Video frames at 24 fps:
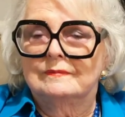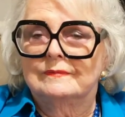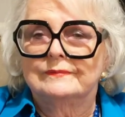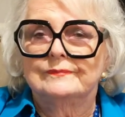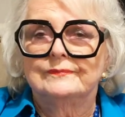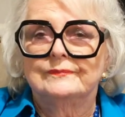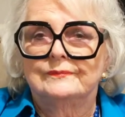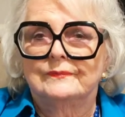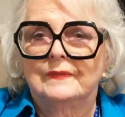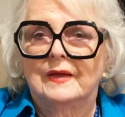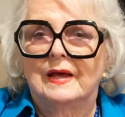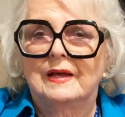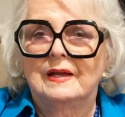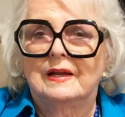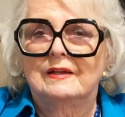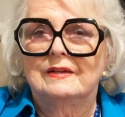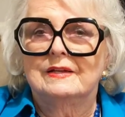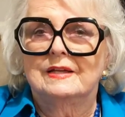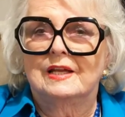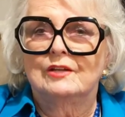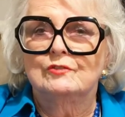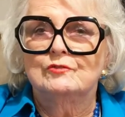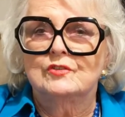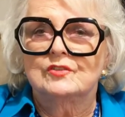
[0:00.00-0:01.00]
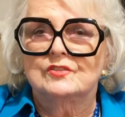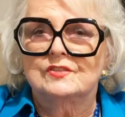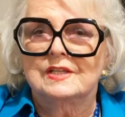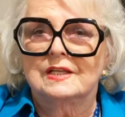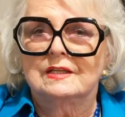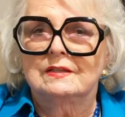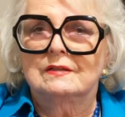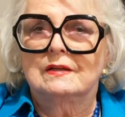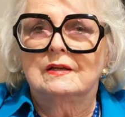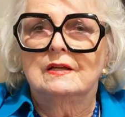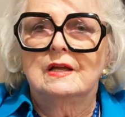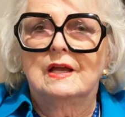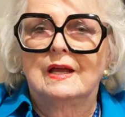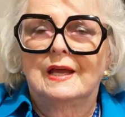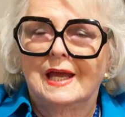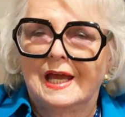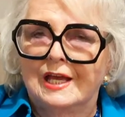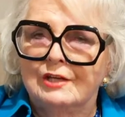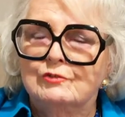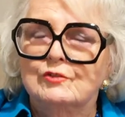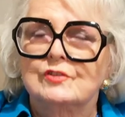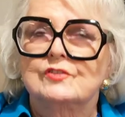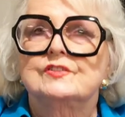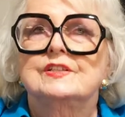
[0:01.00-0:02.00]
I had an
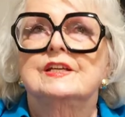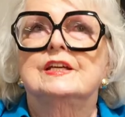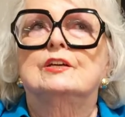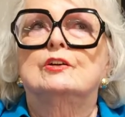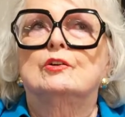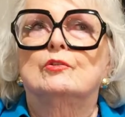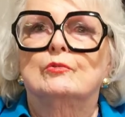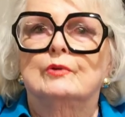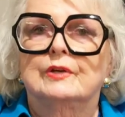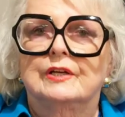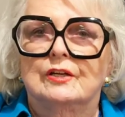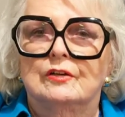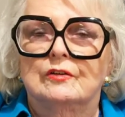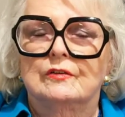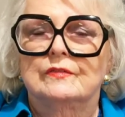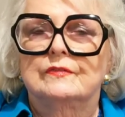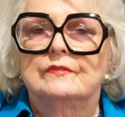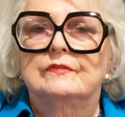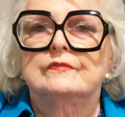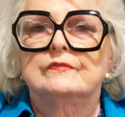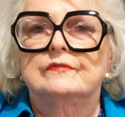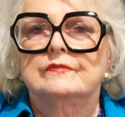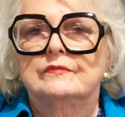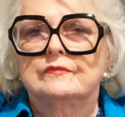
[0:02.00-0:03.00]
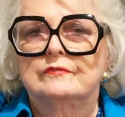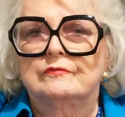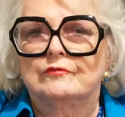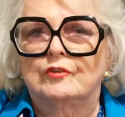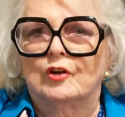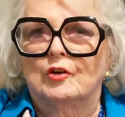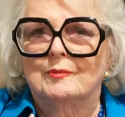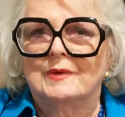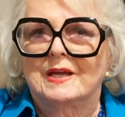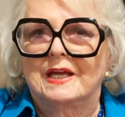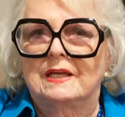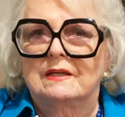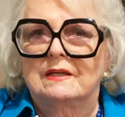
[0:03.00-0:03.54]
interesting career for me.